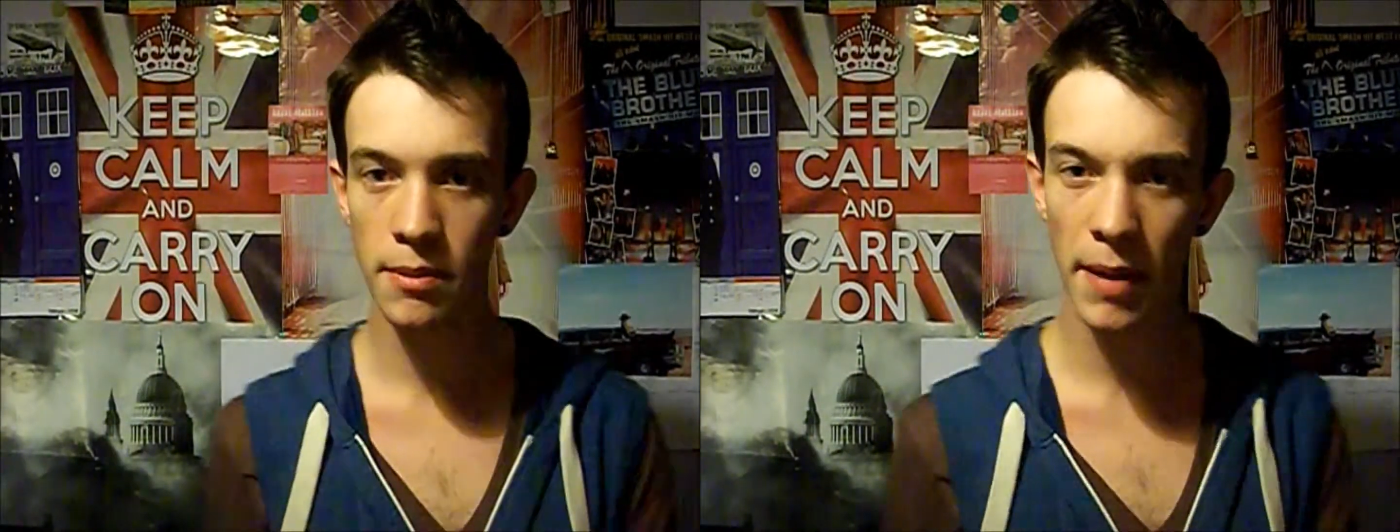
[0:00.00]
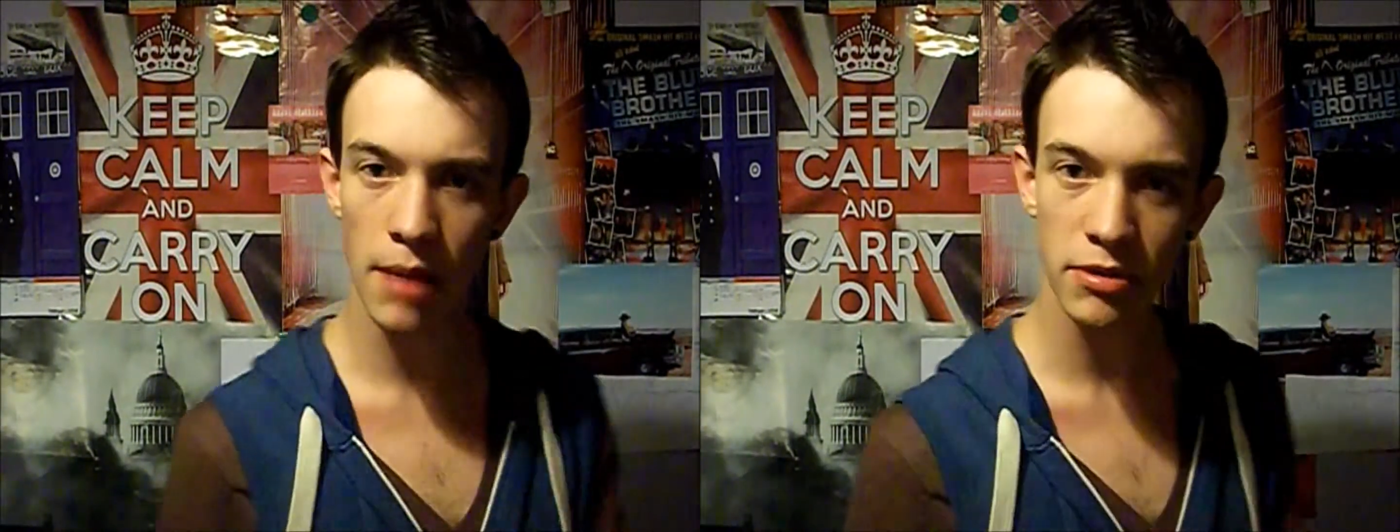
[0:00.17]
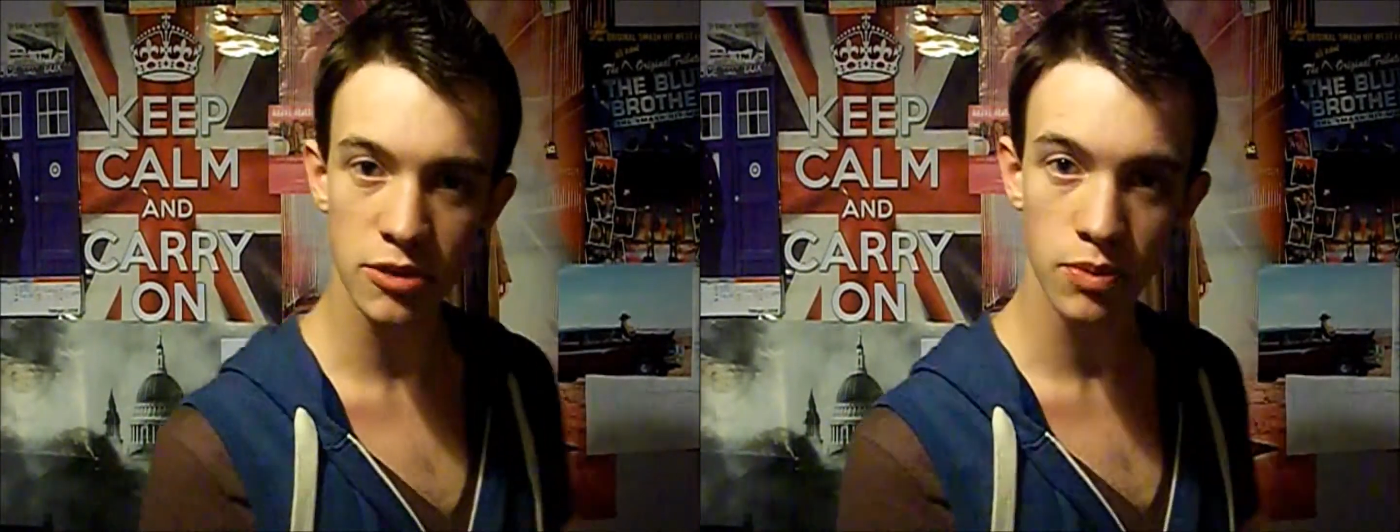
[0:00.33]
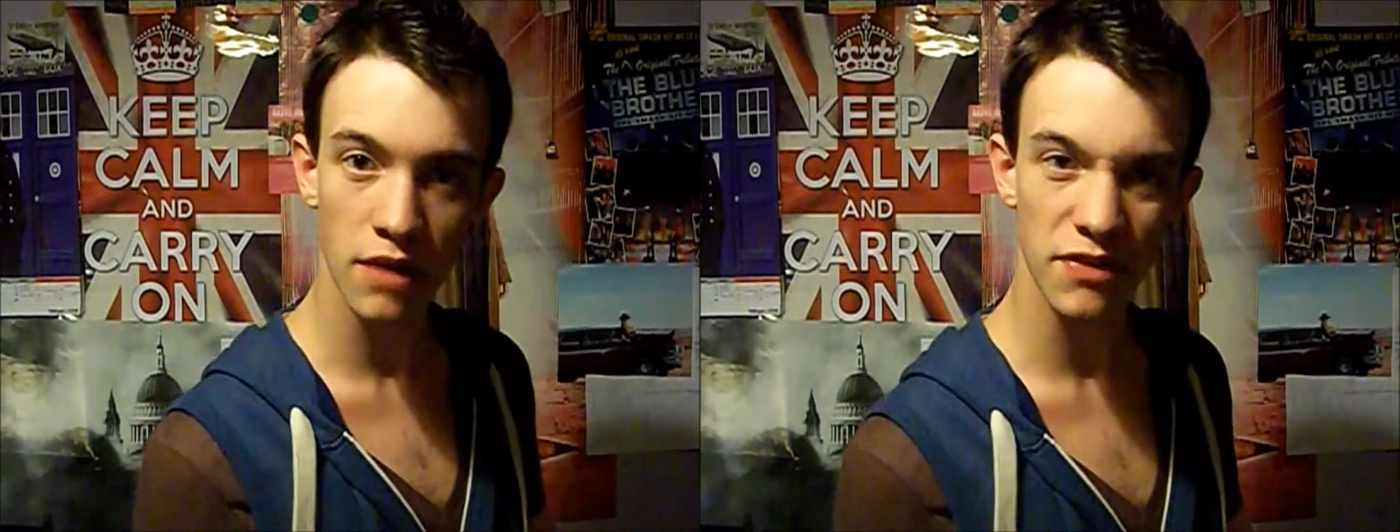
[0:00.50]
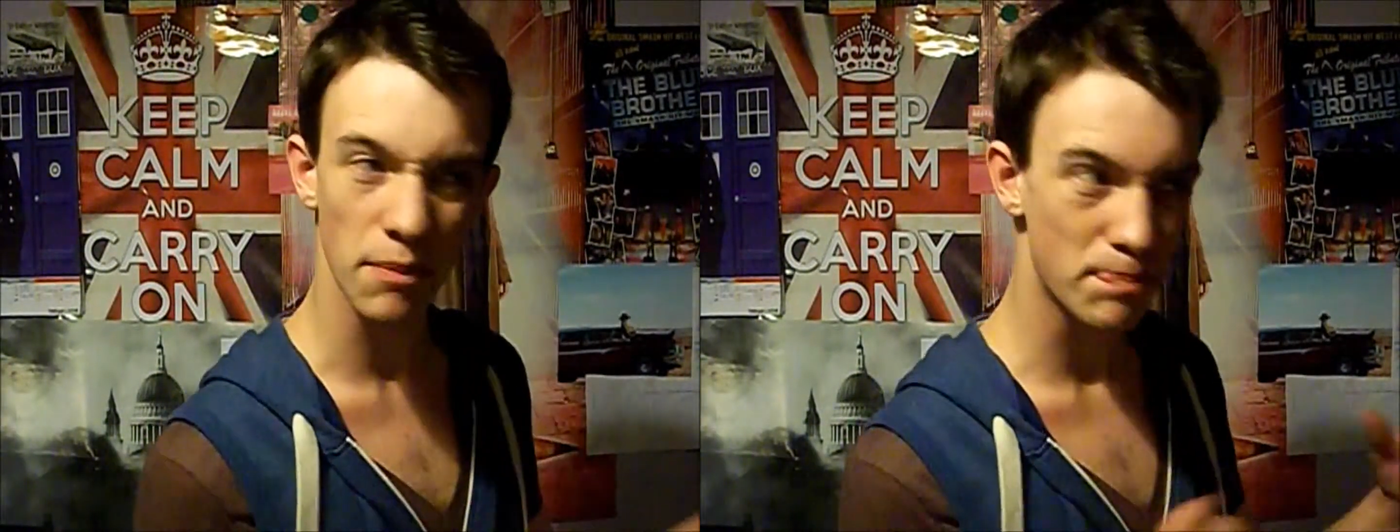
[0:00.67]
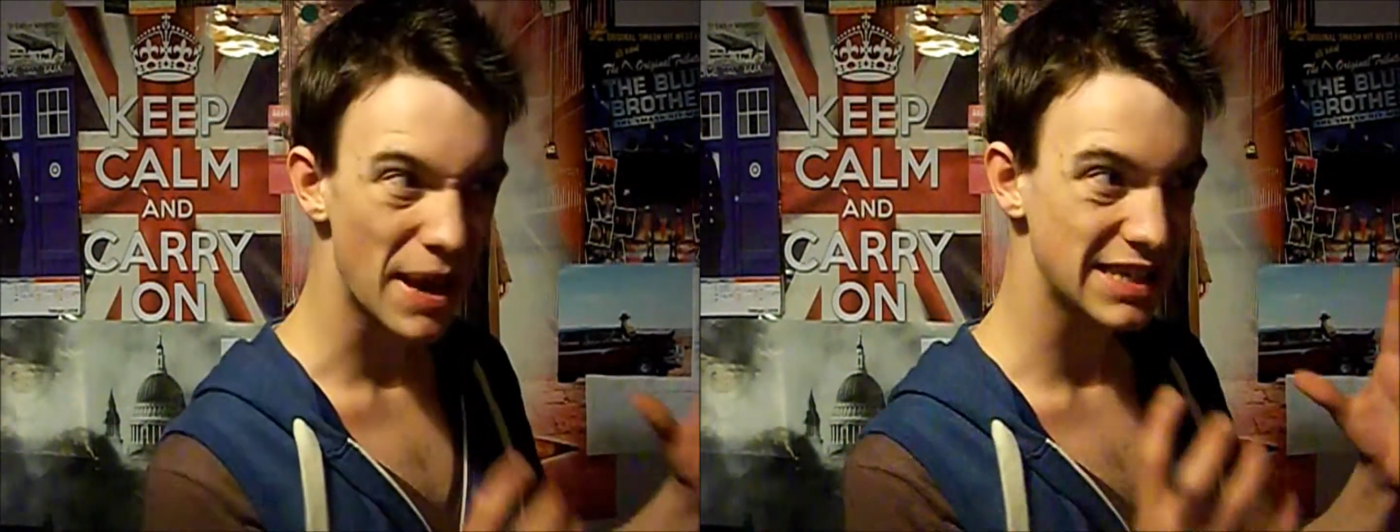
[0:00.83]
Bible is one of
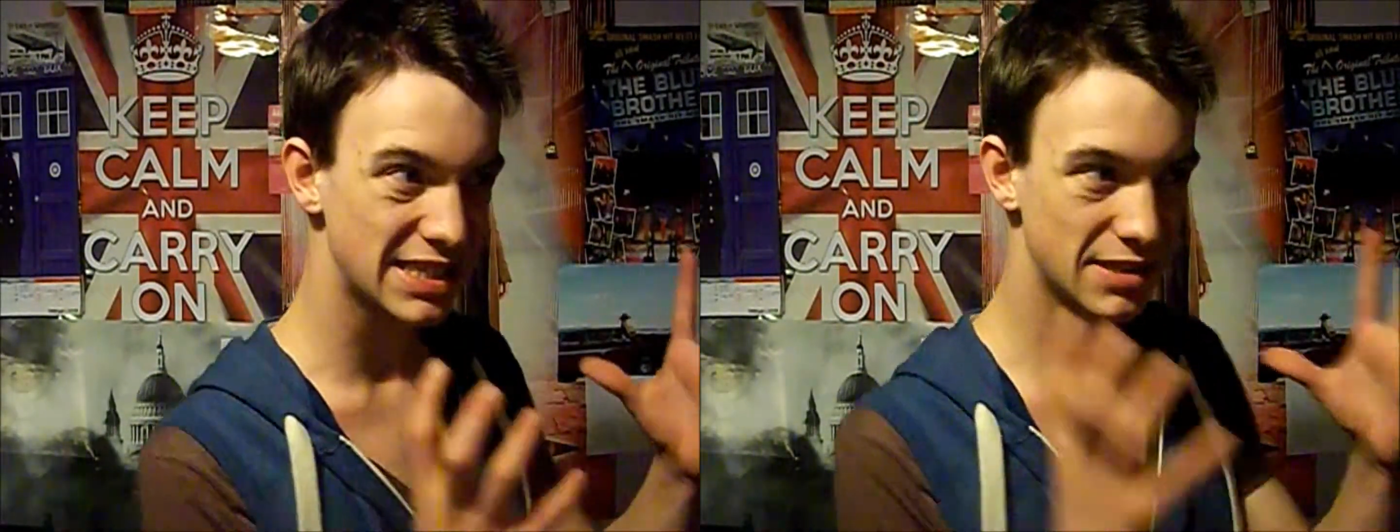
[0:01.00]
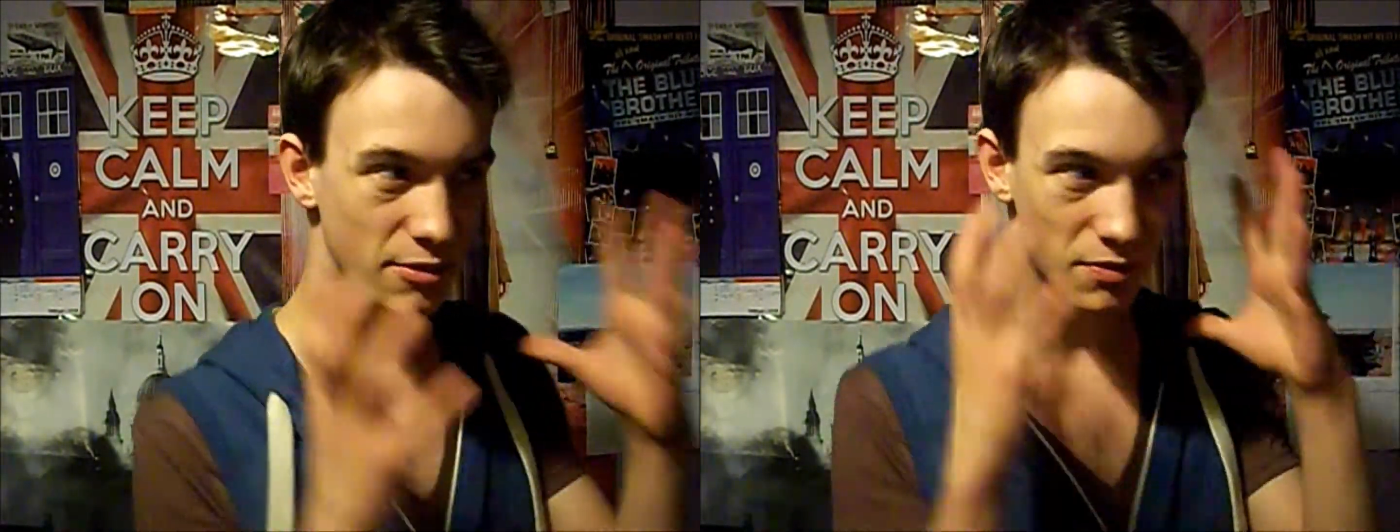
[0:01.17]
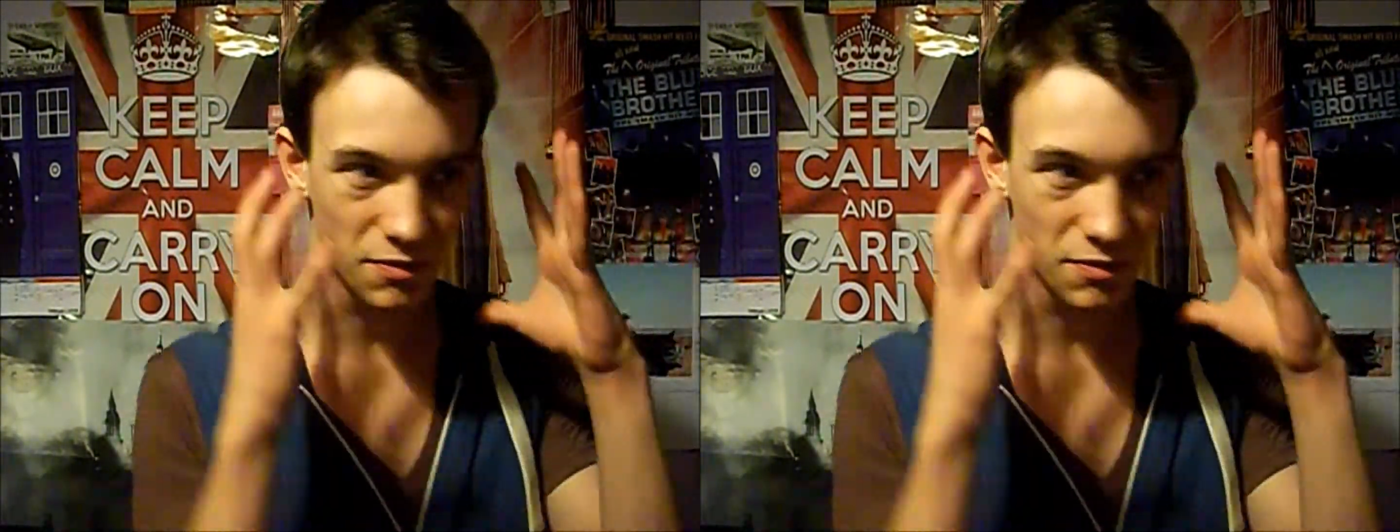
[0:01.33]
the best